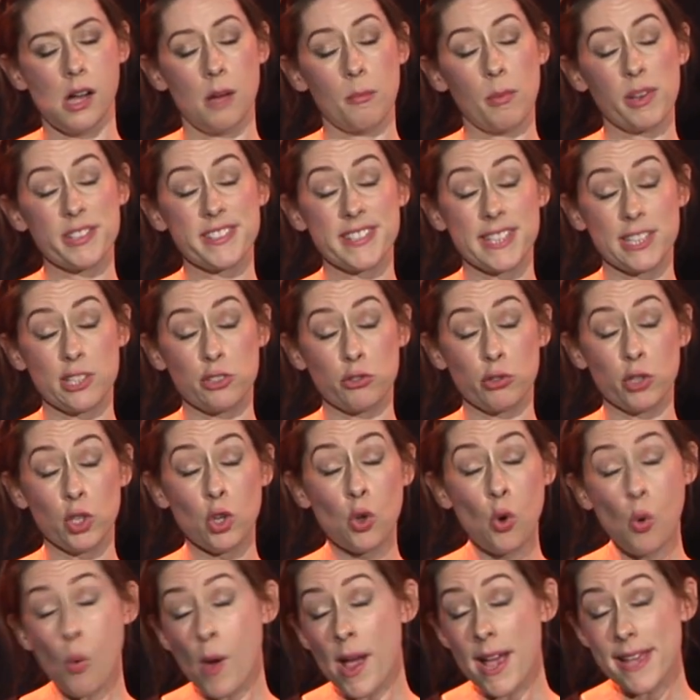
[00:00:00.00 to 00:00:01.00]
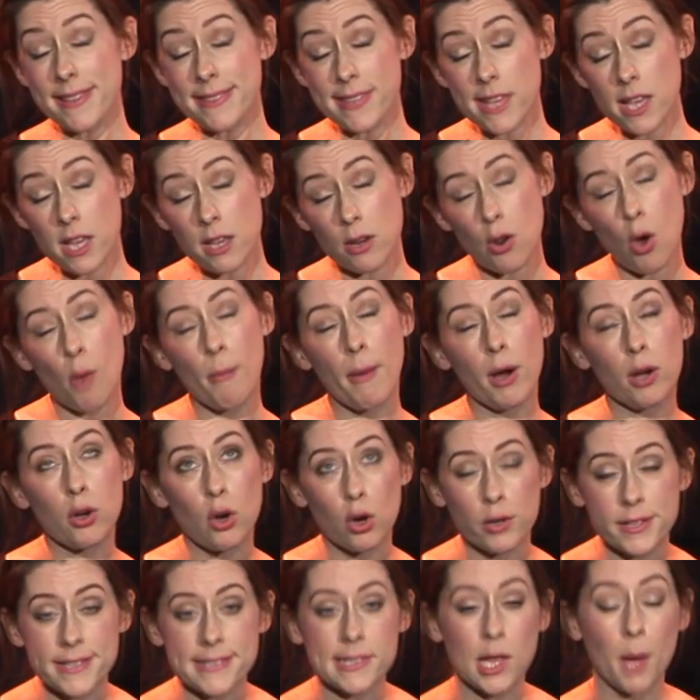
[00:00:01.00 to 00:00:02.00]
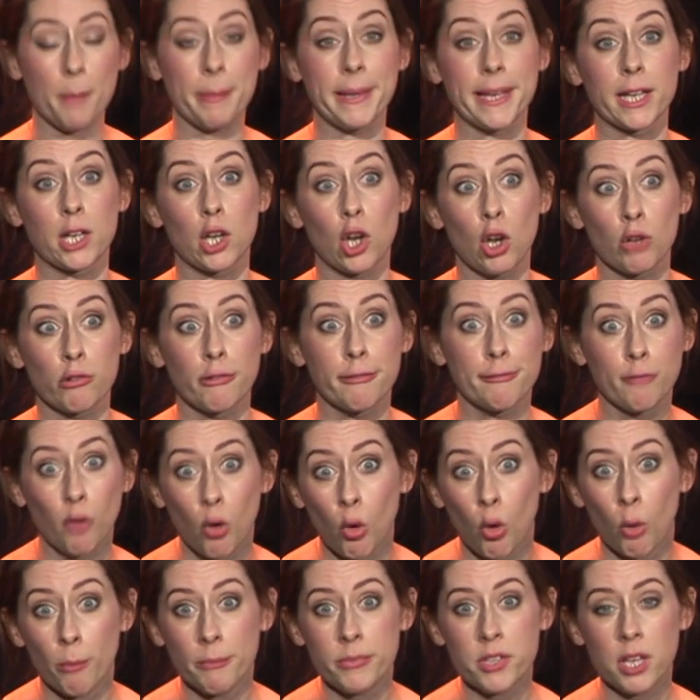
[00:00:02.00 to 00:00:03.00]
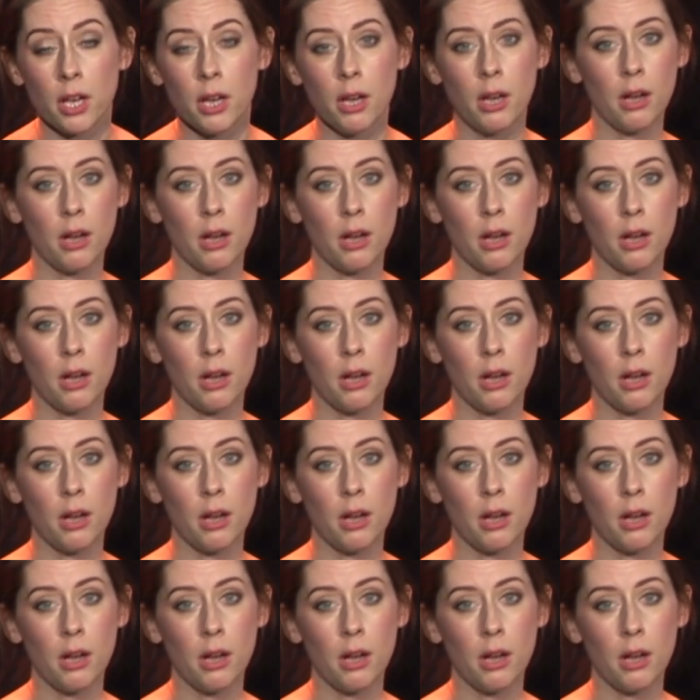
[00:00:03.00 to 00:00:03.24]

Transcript: My sister-in-law wears it, and oh my god, it's like being chloroformed.